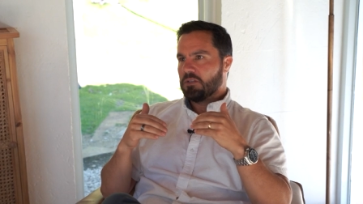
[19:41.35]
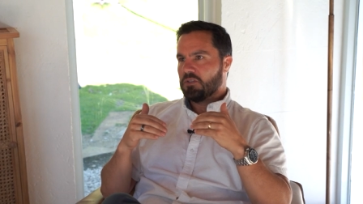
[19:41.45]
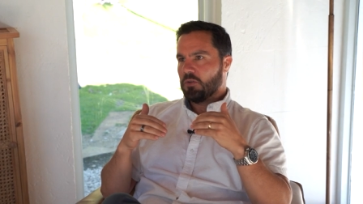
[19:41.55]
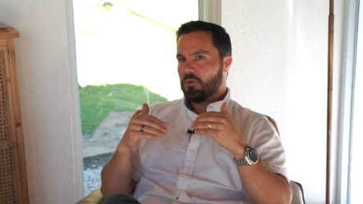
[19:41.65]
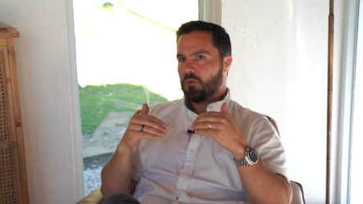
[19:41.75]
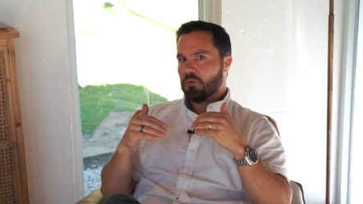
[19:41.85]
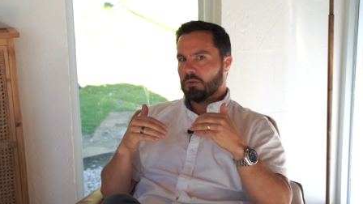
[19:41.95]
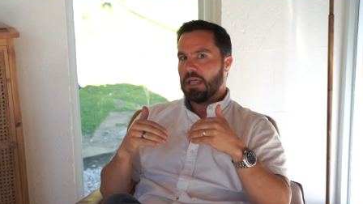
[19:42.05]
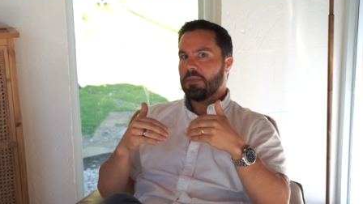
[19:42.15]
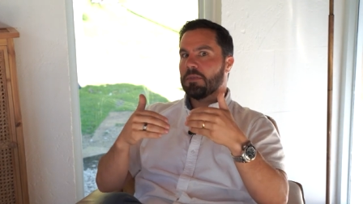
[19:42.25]
to
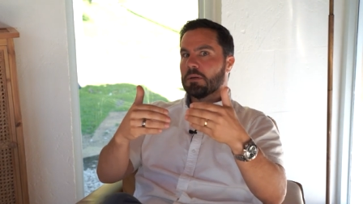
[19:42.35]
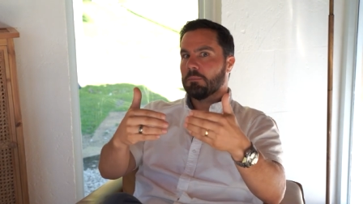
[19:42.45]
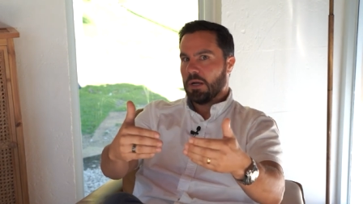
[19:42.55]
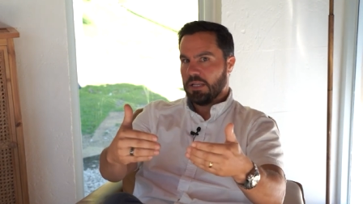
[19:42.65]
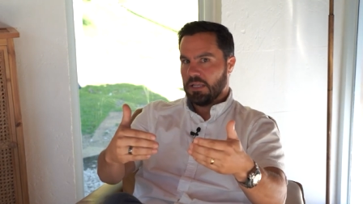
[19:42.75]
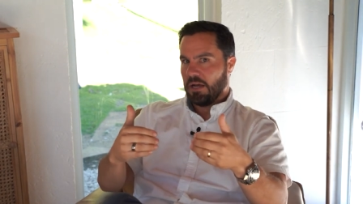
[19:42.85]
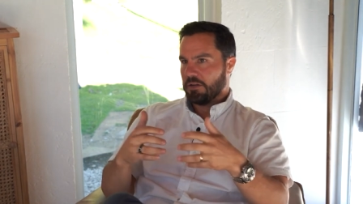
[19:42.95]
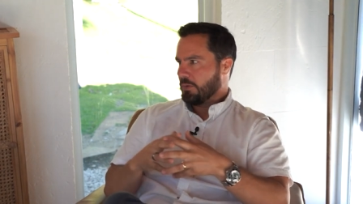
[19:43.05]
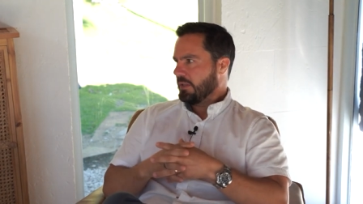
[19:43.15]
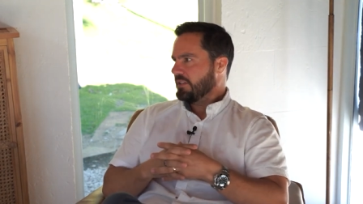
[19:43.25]
lend their money on a real